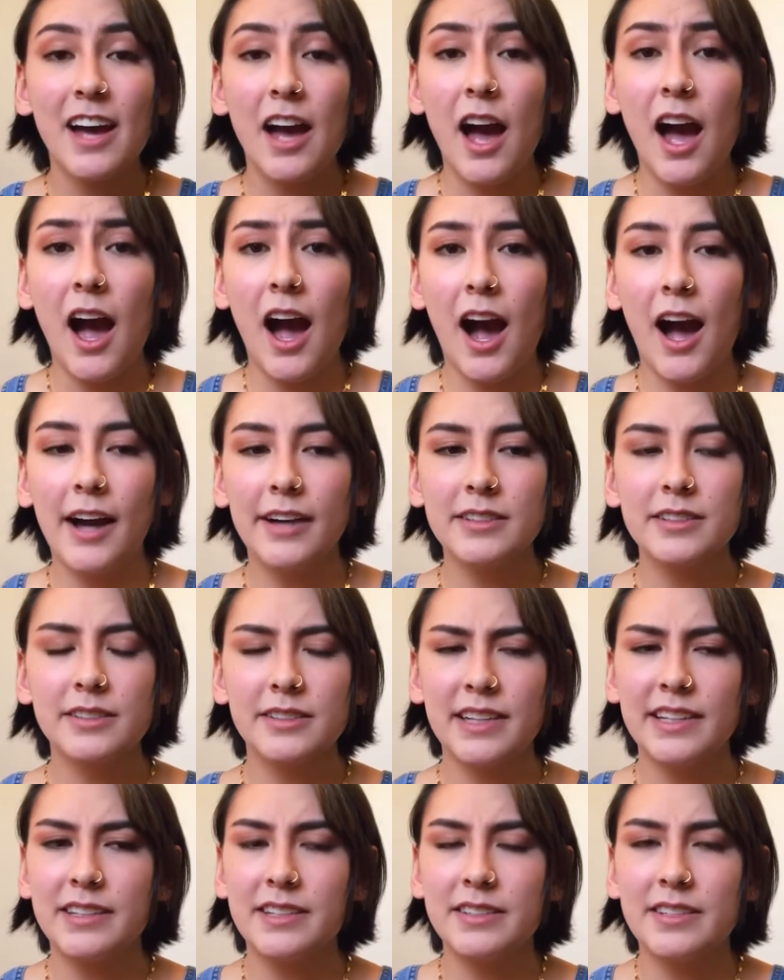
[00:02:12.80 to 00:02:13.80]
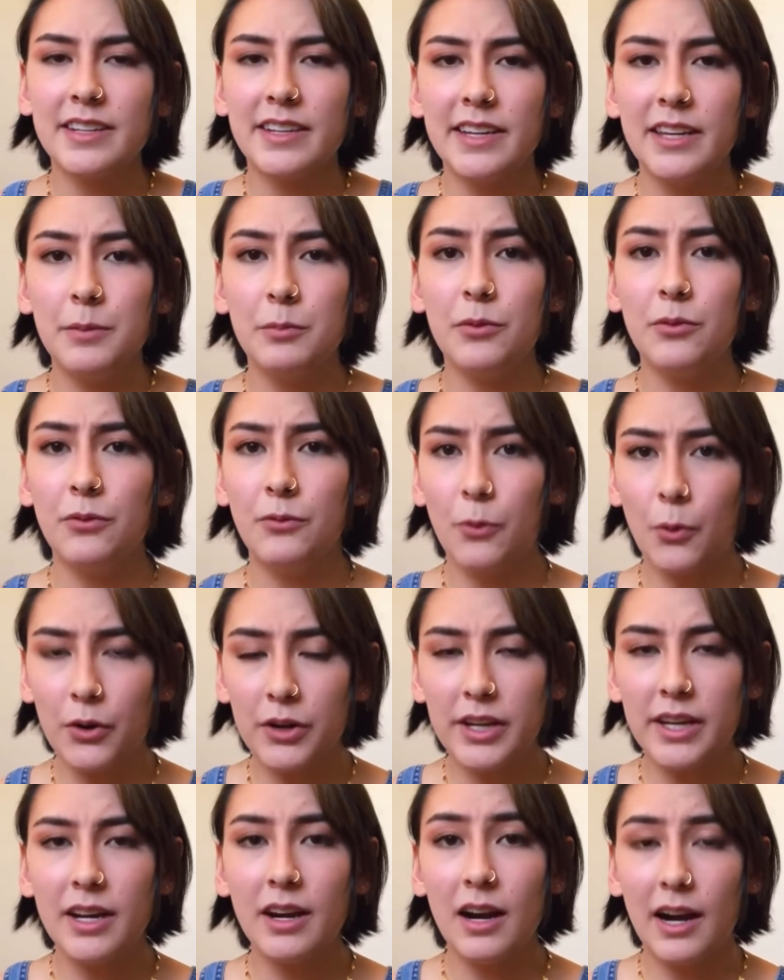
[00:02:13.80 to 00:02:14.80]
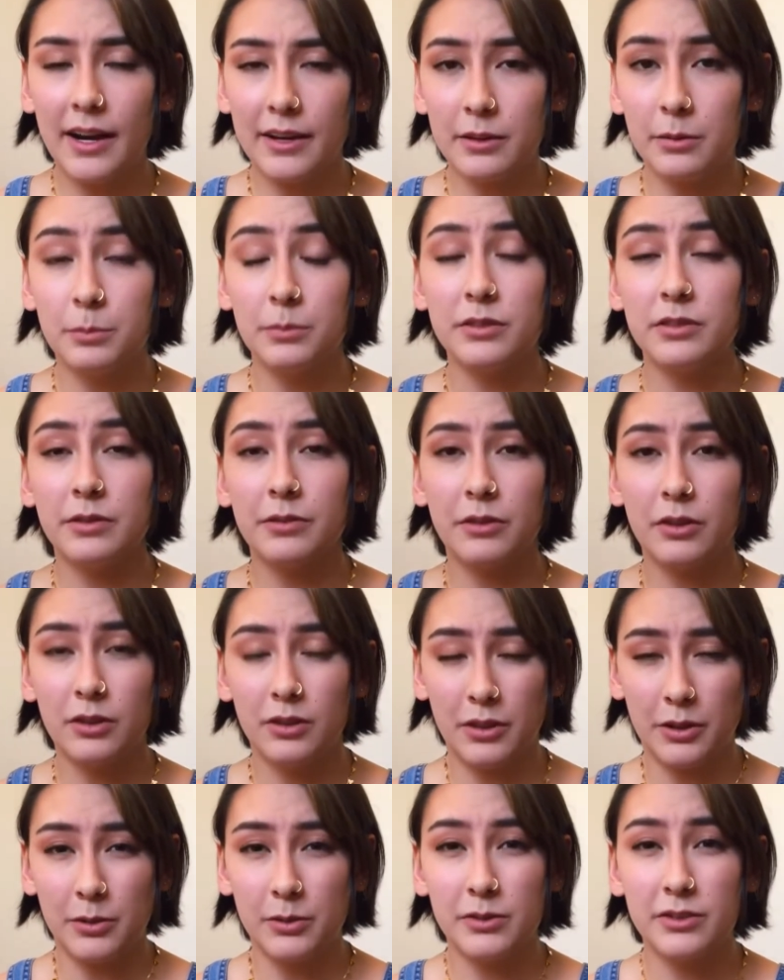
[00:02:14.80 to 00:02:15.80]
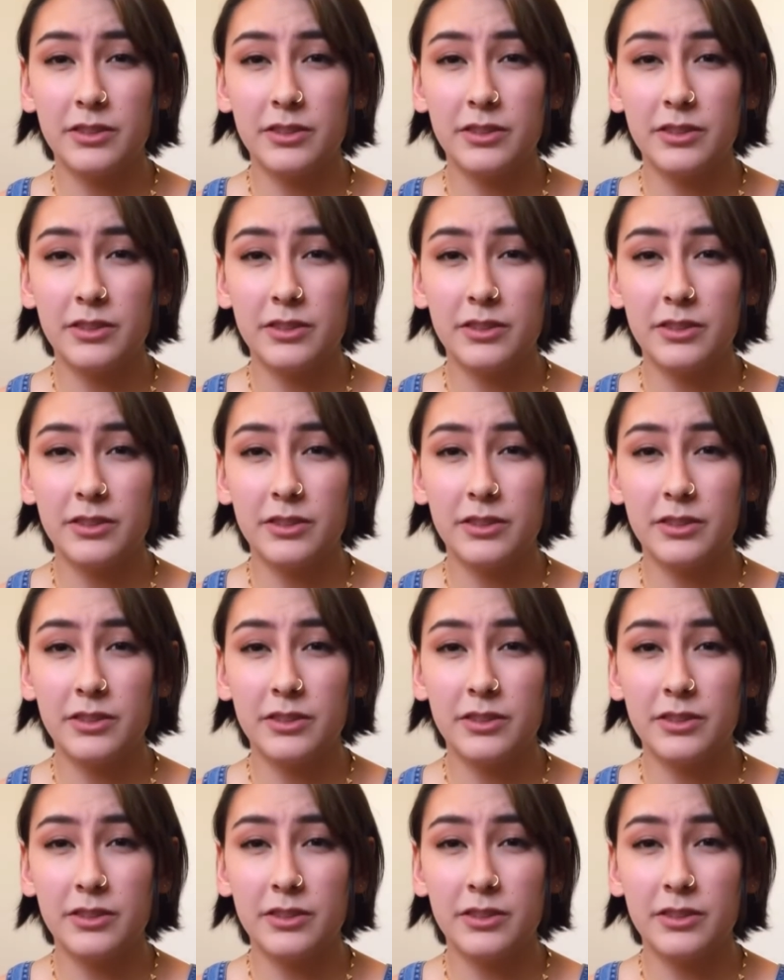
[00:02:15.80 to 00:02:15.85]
I decided to keep 40 items of clothes.